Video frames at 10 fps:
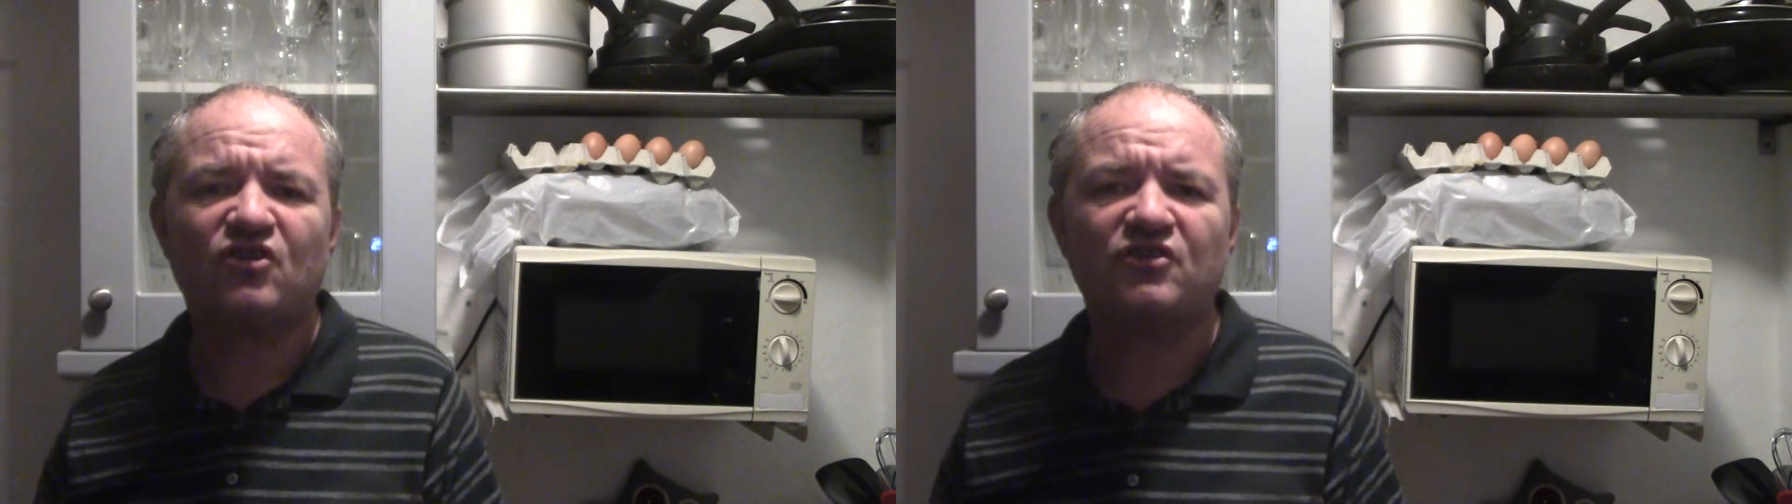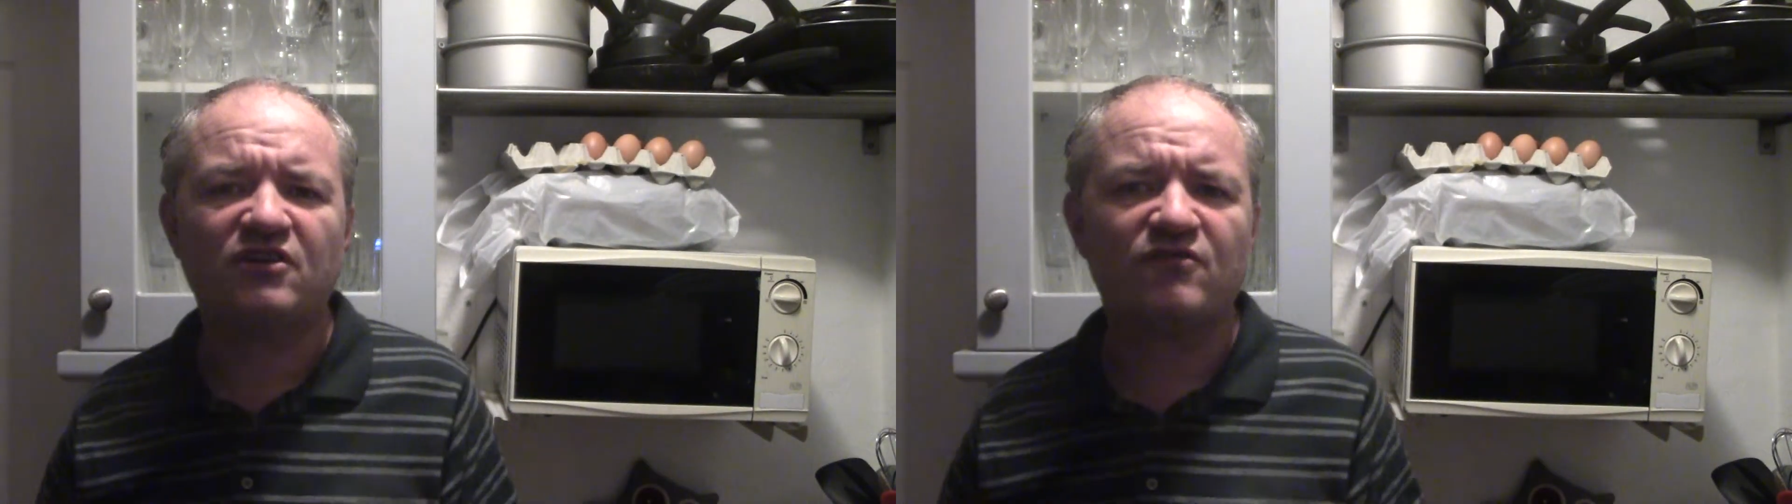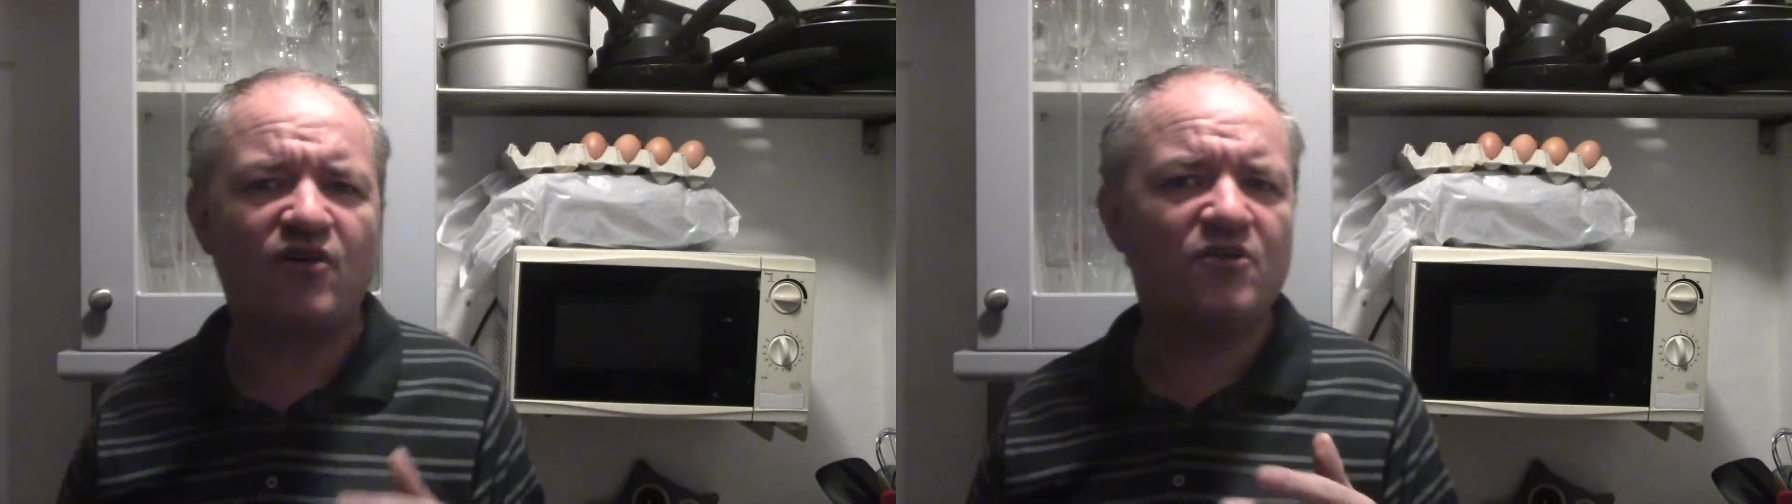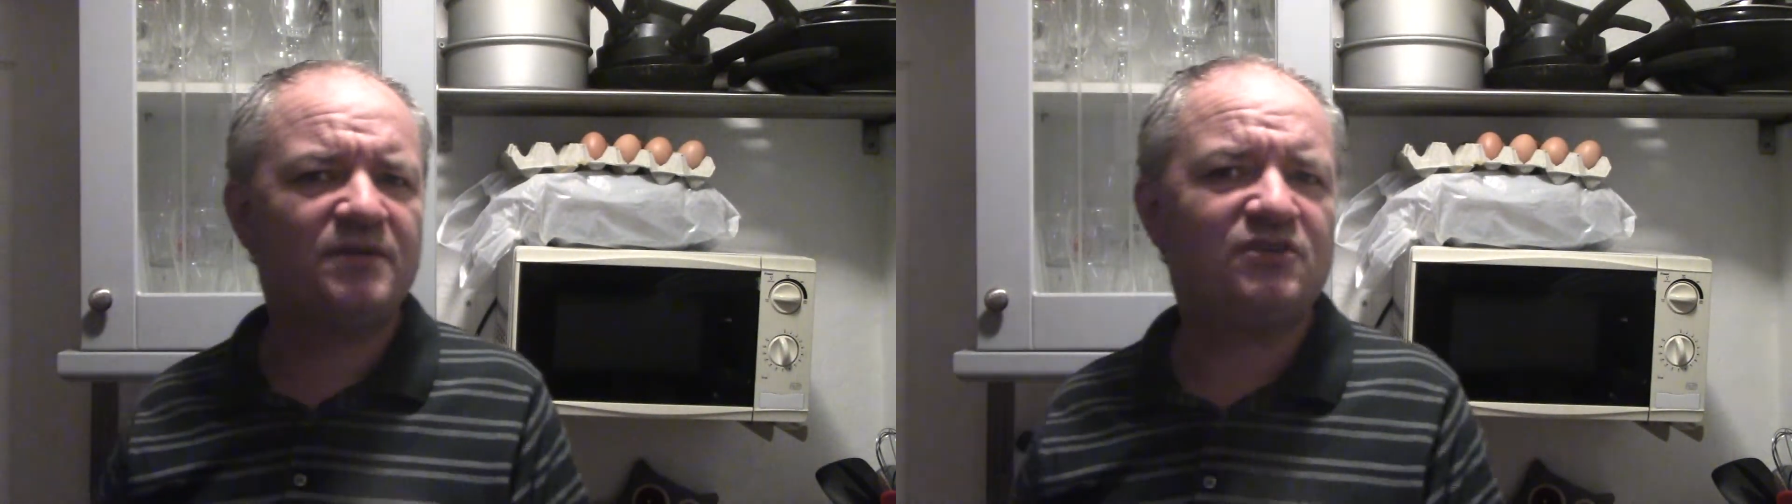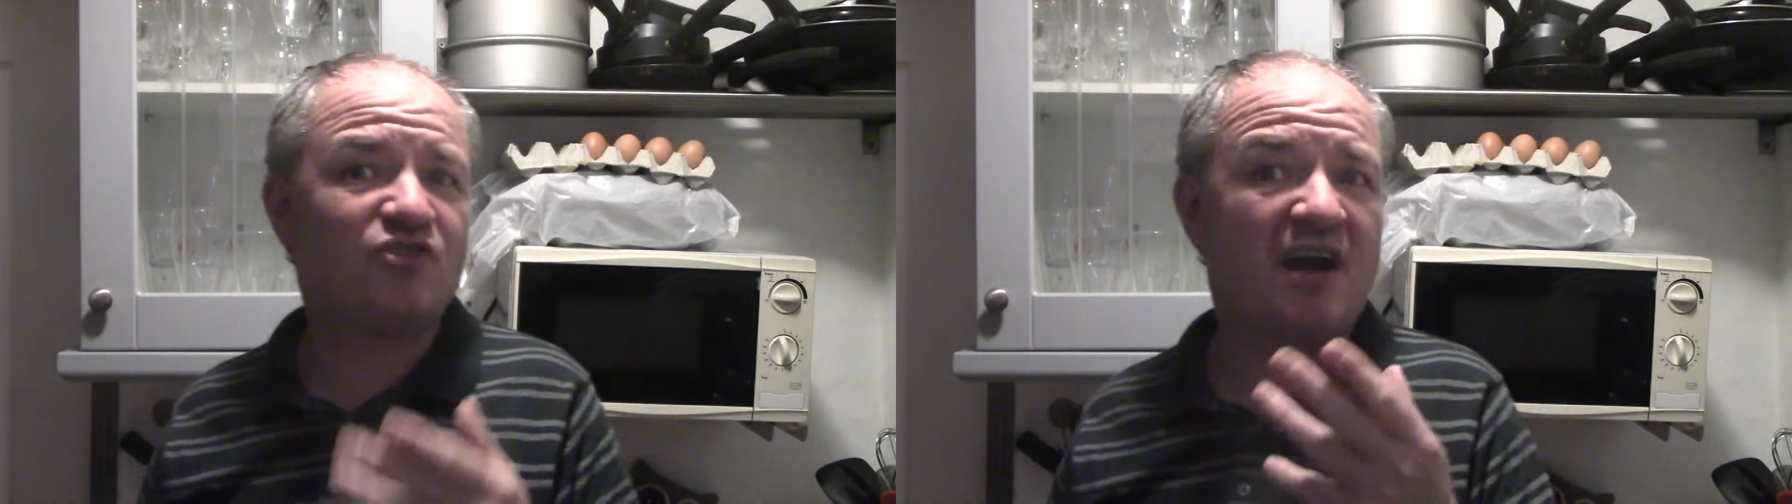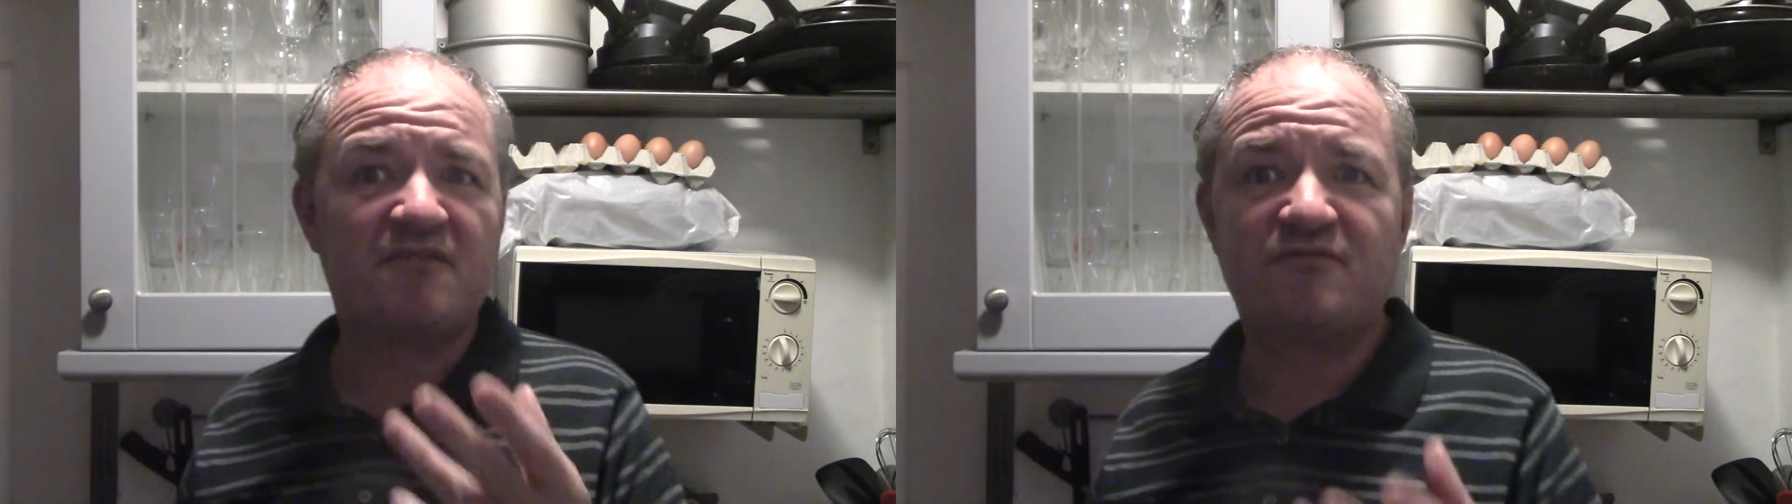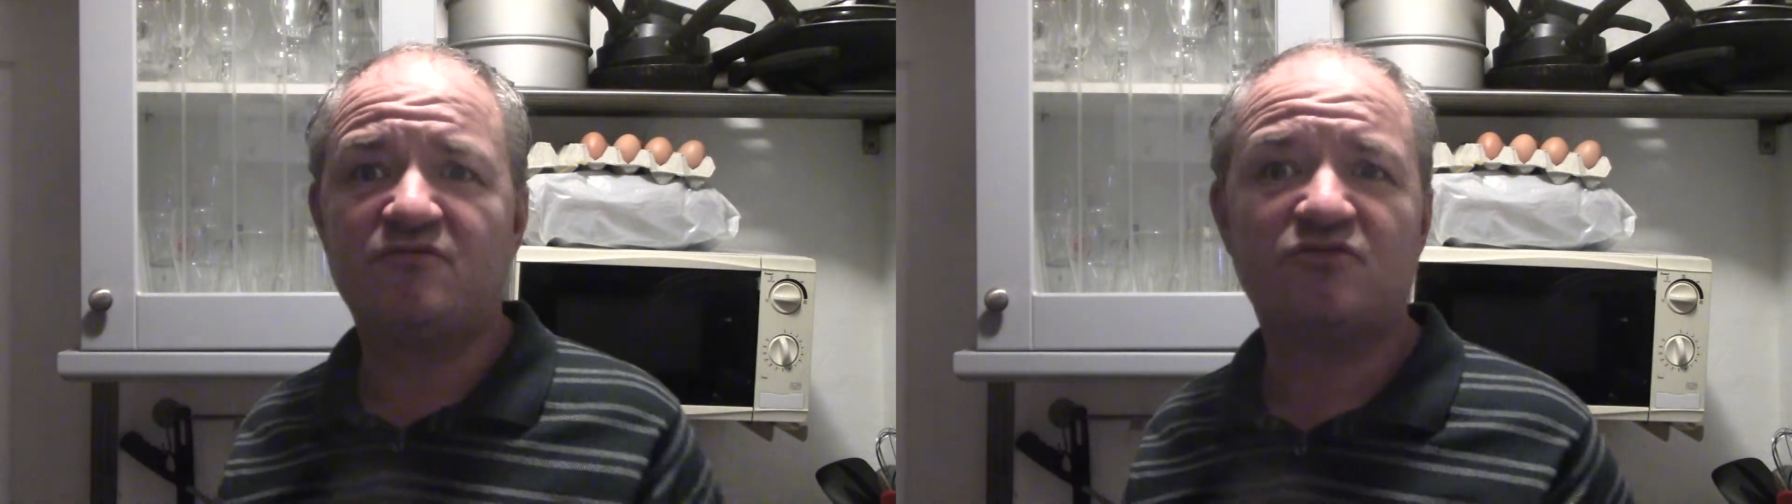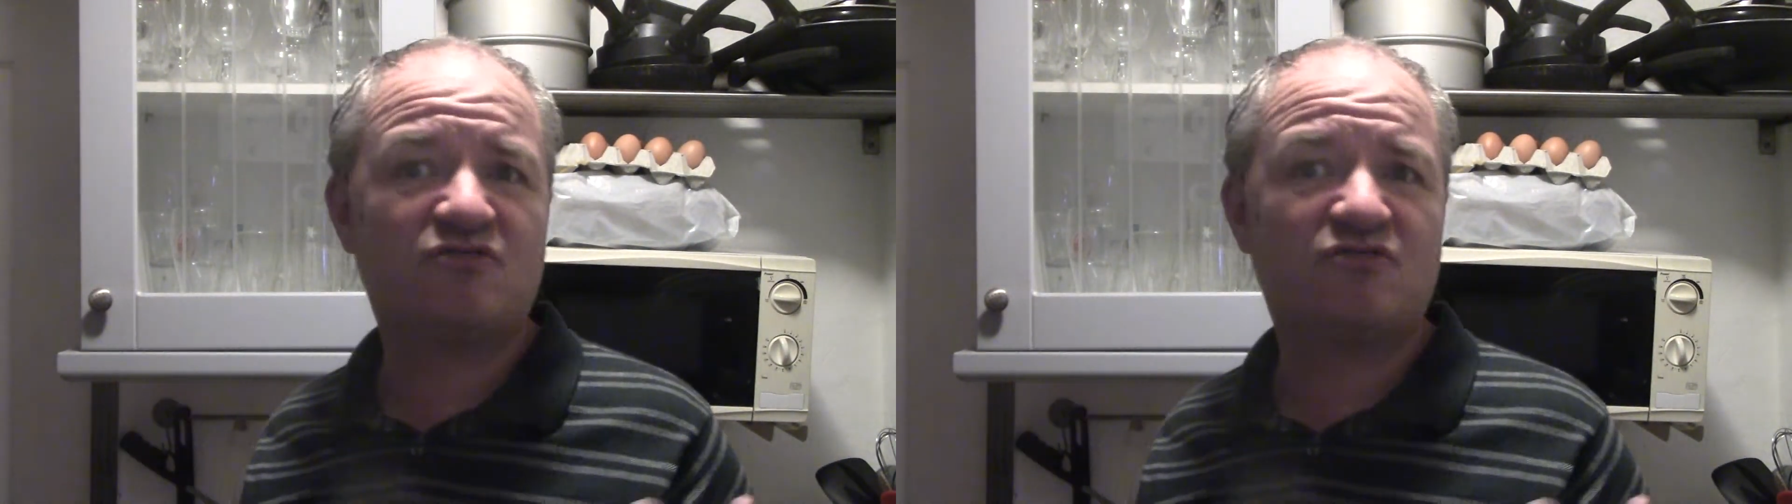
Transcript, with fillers: on the aroma, dried fruits,